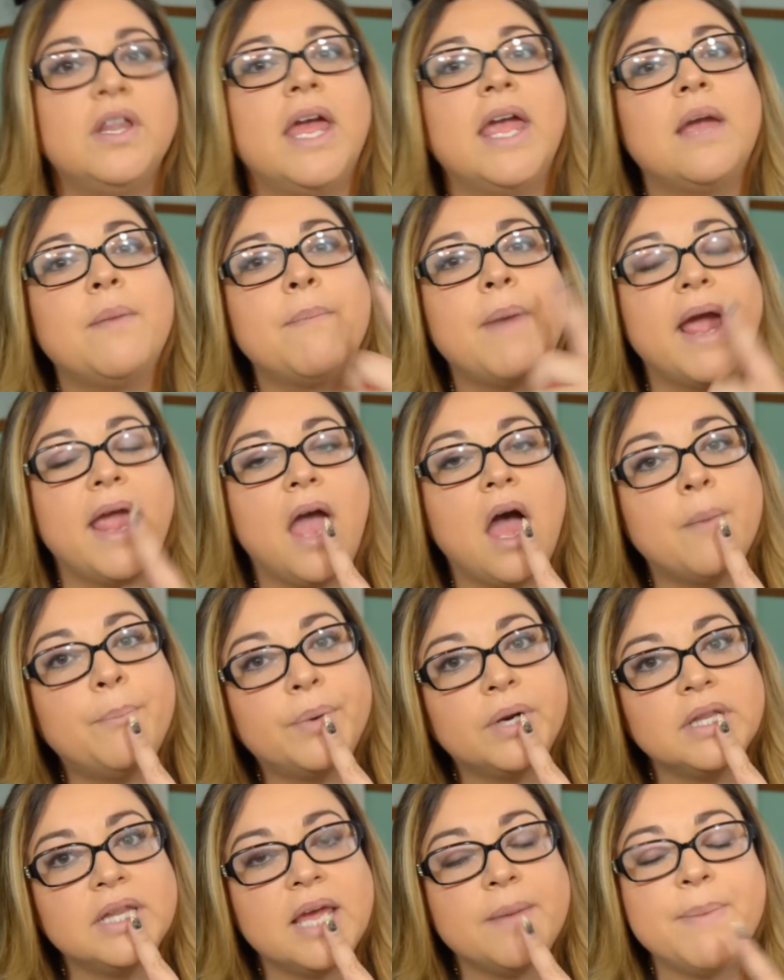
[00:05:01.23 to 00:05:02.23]
like my
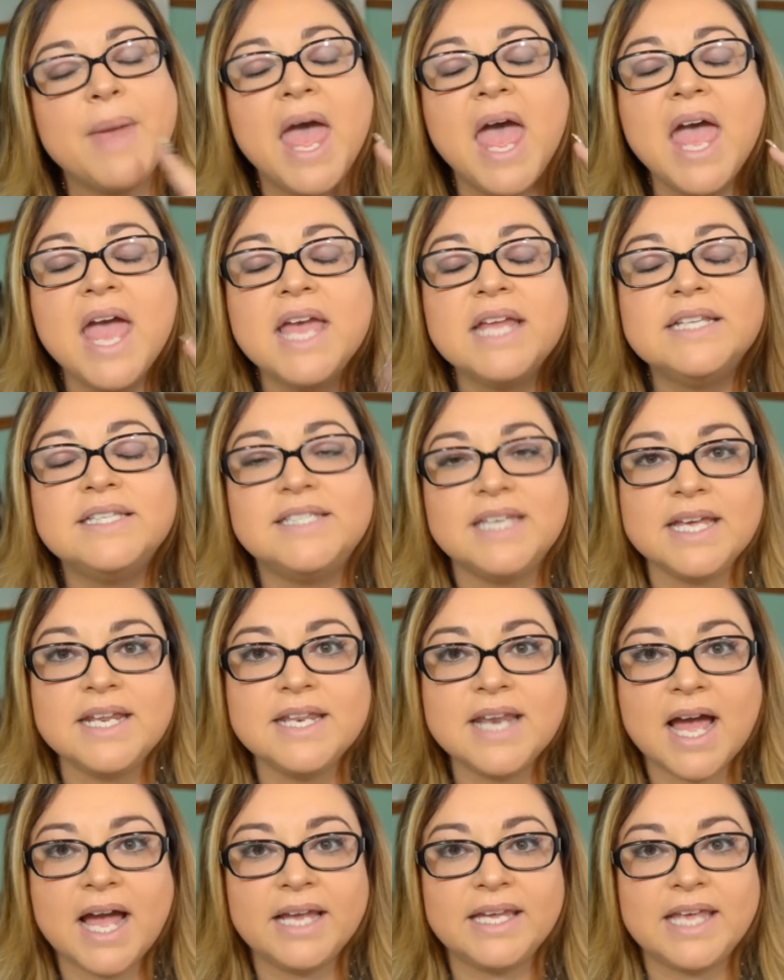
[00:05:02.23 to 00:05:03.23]
upper lip did
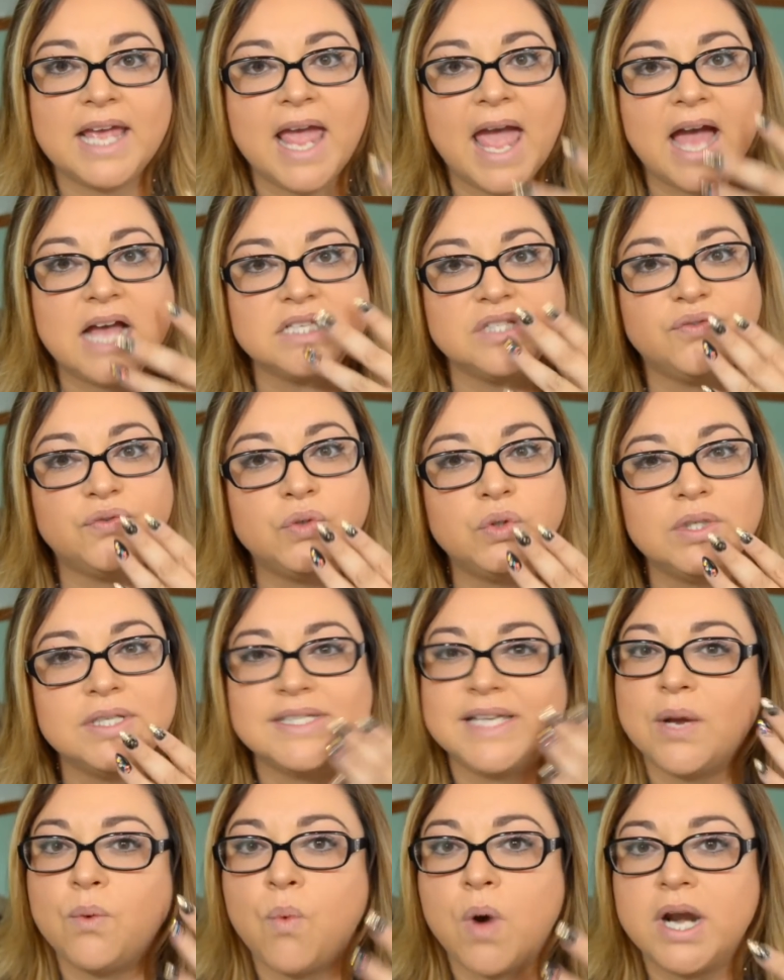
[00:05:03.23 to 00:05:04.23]
not get as full
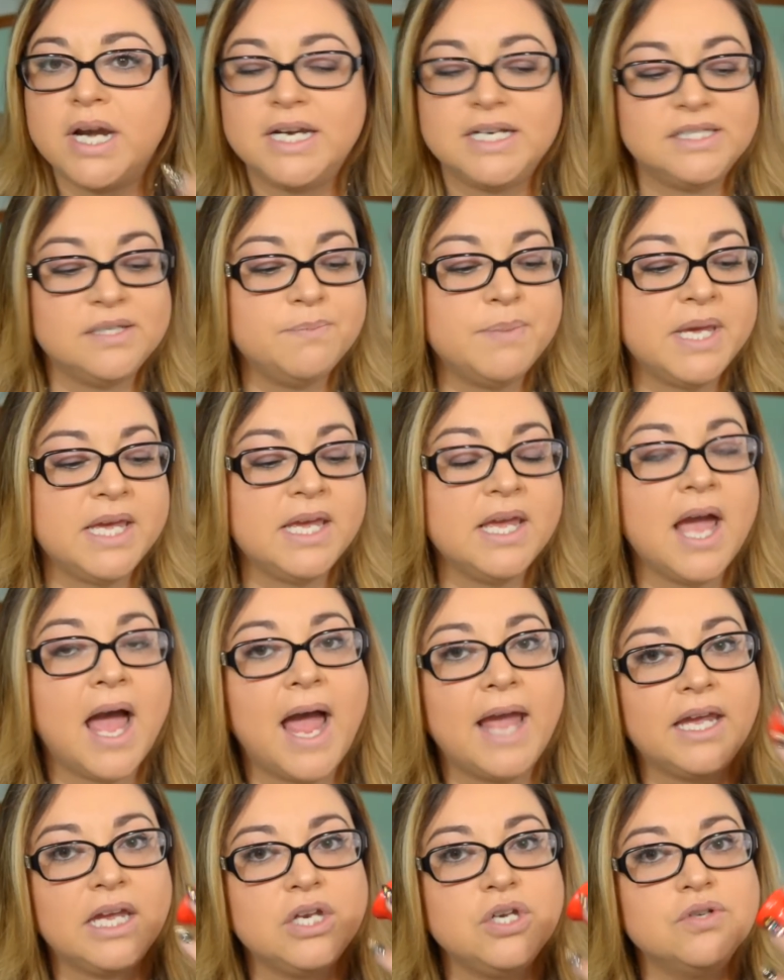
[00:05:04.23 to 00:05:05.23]
as I wanted it to be,
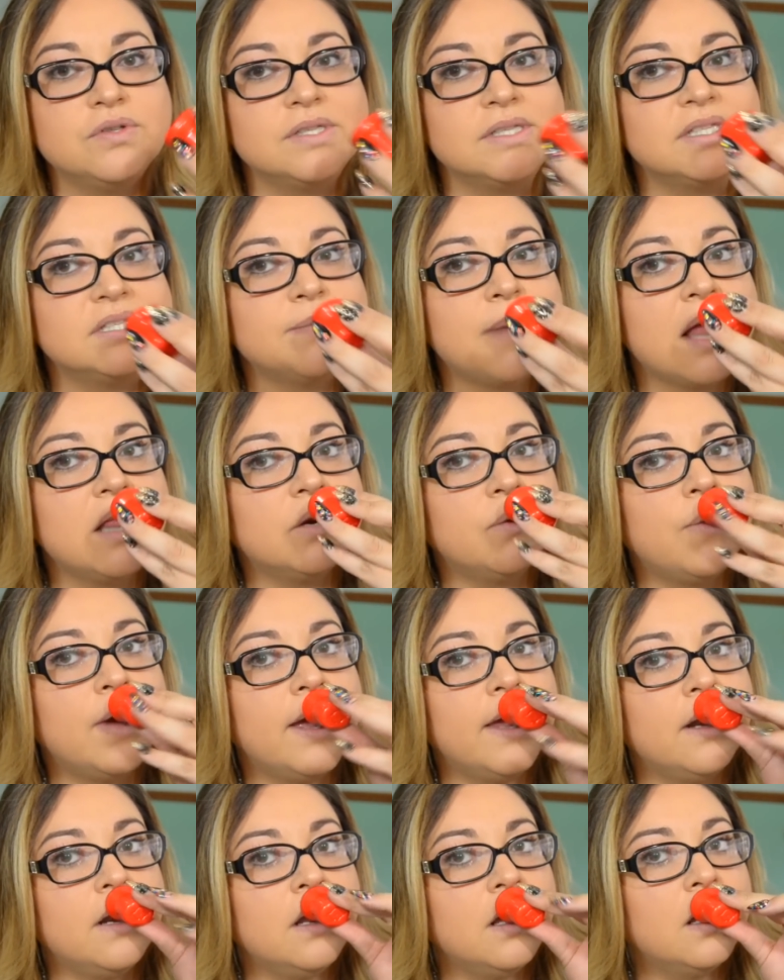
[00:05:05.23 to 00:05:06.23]
I can use a smaller
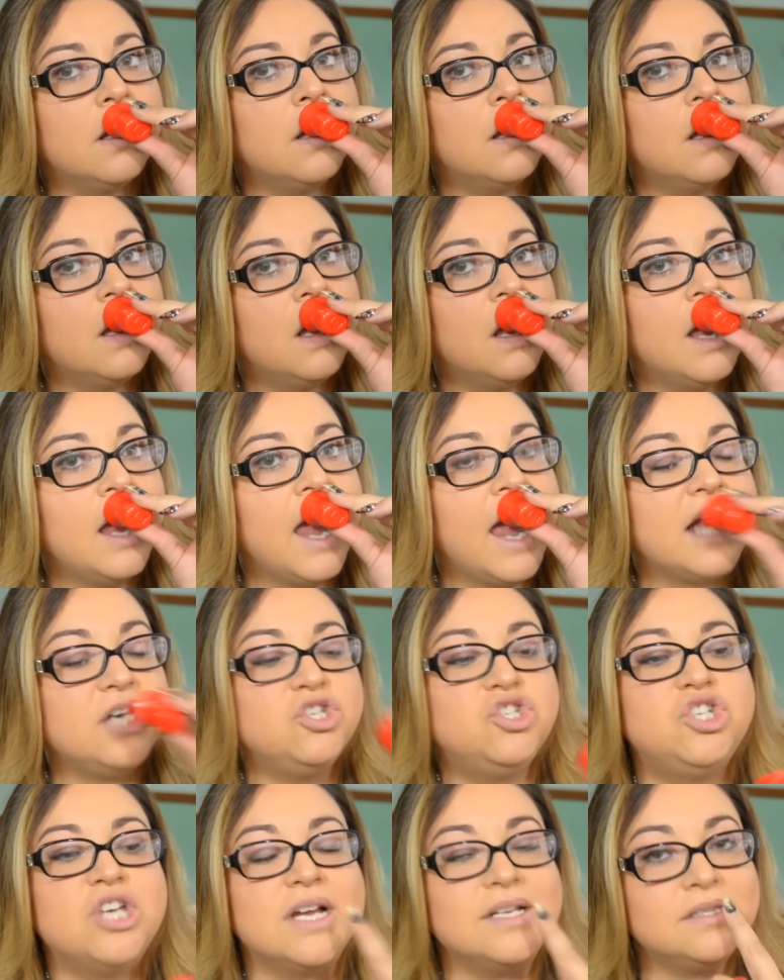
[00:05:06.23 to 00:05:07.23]
one
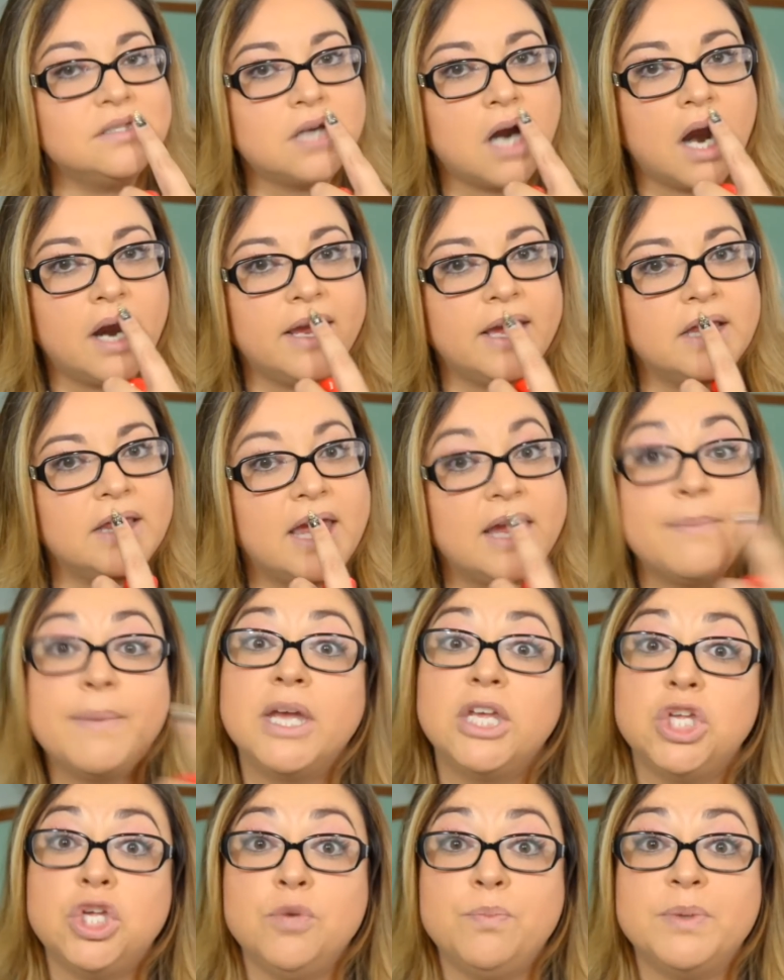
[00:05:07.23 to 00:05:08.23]
and just target like
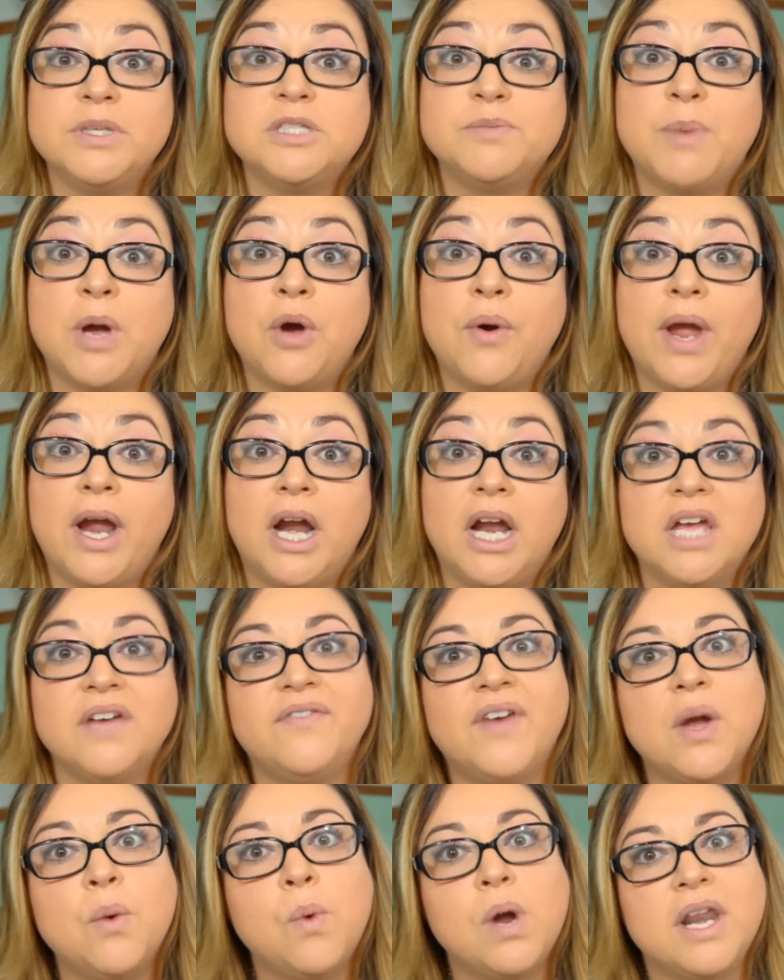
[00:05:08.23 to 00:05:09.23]
my cupid's bow area
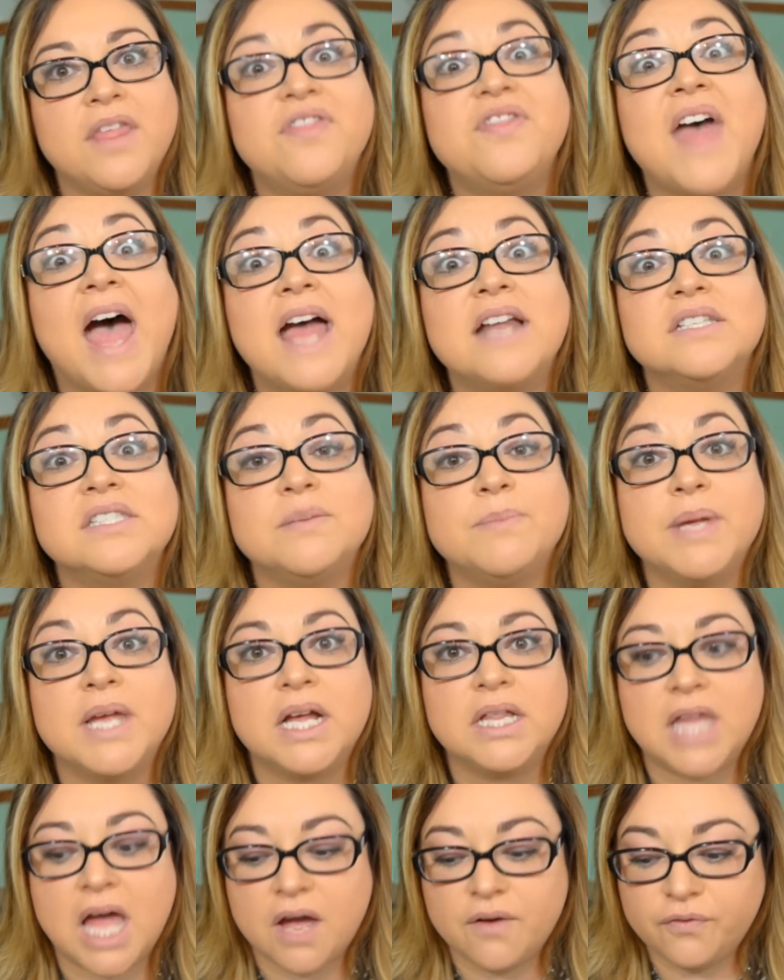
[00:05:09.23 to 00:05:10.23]
if I wanted that to be
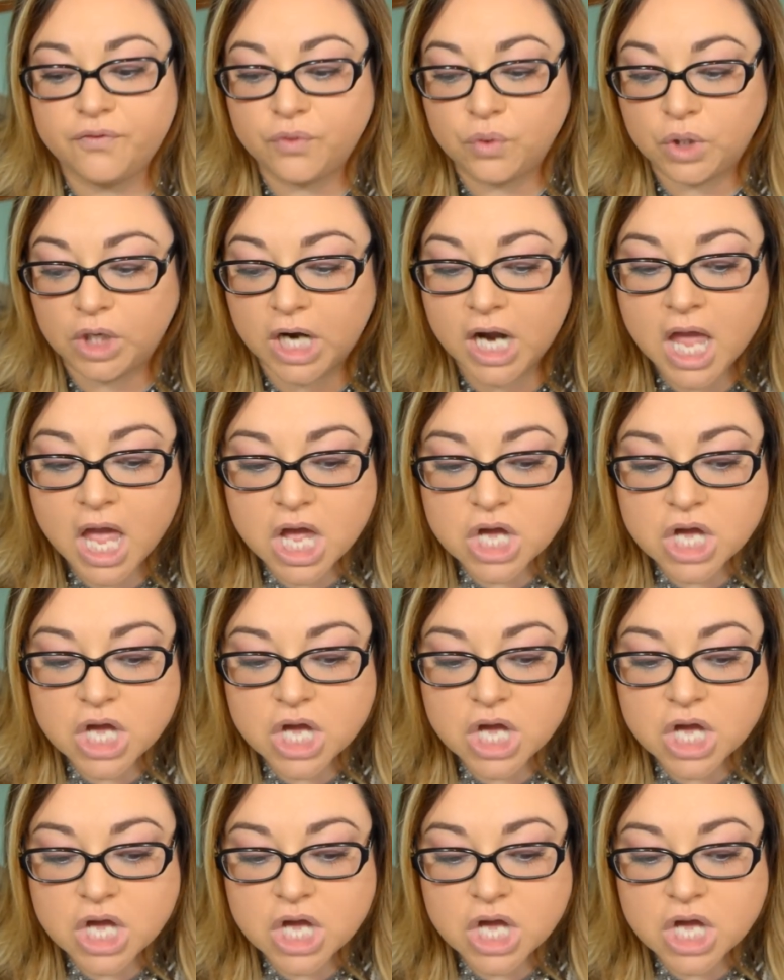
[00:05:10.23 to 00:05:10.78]
a lot fuller.